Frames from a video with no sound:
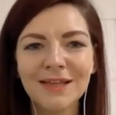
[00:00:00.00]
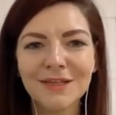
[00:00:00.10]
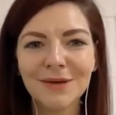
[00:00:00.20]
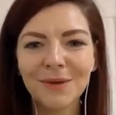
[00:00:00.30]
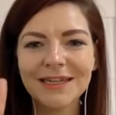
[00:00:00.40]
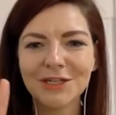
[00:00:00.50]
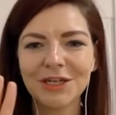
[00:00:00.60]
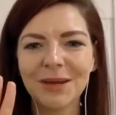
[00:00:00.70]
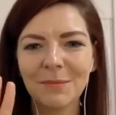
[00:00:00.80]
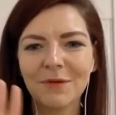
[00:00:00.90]
So
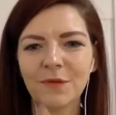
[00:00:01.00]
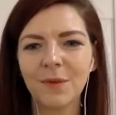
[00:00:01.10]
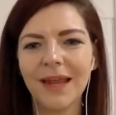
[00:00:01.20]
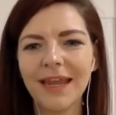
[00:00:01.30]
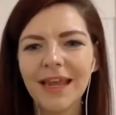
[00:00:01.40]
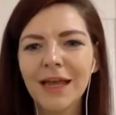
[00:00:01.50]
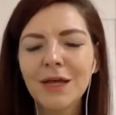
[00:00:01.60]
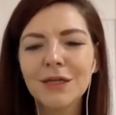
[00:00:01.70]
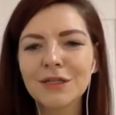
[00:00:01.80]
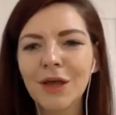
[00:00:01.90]
question number 3.
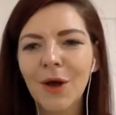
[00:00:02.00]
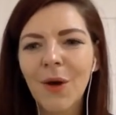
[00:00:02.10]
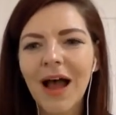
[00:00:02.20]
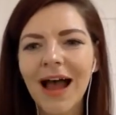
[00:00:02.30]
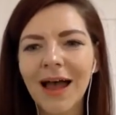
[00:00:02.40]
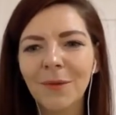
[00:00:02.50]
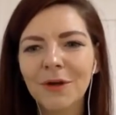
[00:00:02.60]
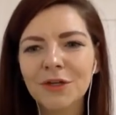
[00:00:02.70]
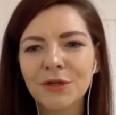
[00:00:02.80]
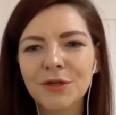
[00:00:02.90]
So I
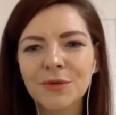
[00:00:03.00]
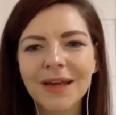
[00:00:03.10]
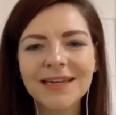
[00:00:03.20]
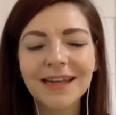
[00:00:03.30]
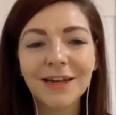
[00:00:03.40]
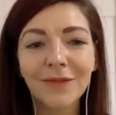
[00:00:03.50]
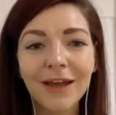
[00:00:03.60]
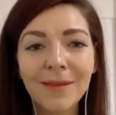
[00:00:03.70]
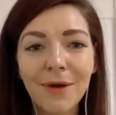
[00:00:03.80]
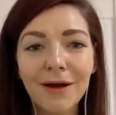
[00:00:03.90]
want you to
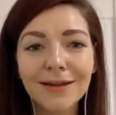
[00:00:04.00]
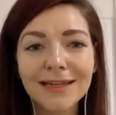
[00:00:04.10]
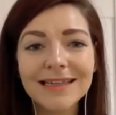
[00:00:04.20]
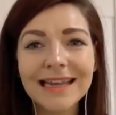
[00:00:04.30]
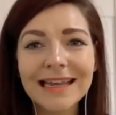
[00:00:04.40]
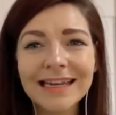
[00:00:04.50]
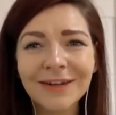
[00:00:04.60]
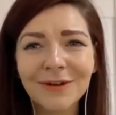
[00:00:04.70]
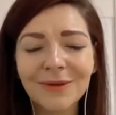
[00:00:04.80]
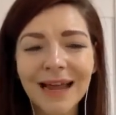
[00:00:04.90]
identify the part that is
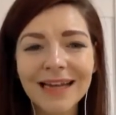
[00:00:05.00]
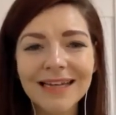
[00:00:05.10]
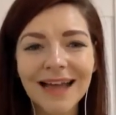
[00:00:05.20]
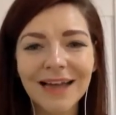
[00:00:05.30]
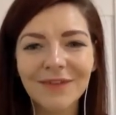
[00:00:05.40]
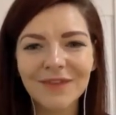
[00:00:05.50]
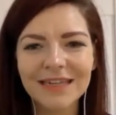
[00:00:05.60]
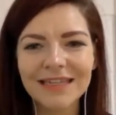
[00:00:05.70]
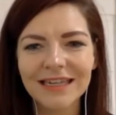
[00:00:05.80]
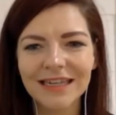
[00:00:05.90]
incorrect and
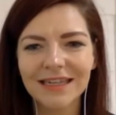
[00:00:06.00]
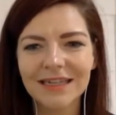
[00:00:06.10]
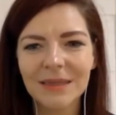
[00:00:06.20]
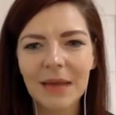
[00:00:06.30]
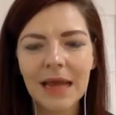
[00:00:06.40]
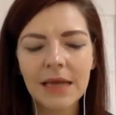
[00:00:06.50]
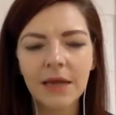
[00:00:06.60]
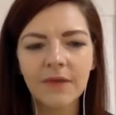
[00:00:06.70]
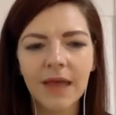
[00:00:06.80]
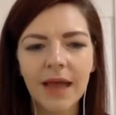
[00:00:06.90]
fix it. So I
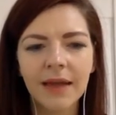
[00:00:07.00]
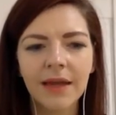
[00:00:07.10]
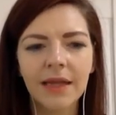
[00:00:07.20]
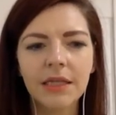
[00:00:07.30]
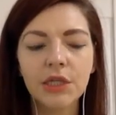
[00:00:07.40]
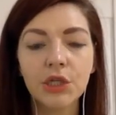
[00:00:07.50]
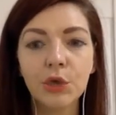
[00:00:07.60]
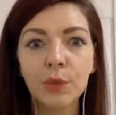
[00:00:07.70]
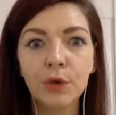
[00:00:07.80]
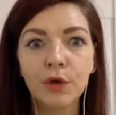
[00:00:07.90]
love Canada. It's
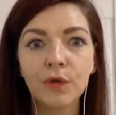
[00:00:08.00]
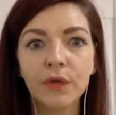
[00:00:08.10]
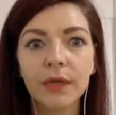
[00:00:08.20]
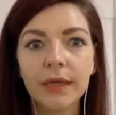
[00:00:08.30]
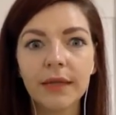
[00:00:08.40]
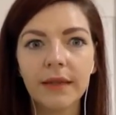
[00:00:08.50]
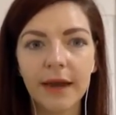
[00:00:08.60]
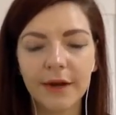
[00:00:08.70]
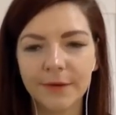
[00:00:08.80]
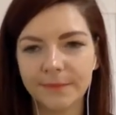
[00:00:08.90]
so beautiful in
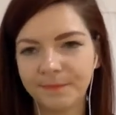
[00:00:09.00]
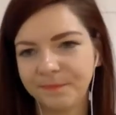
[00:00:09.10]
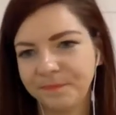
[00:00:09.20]
there.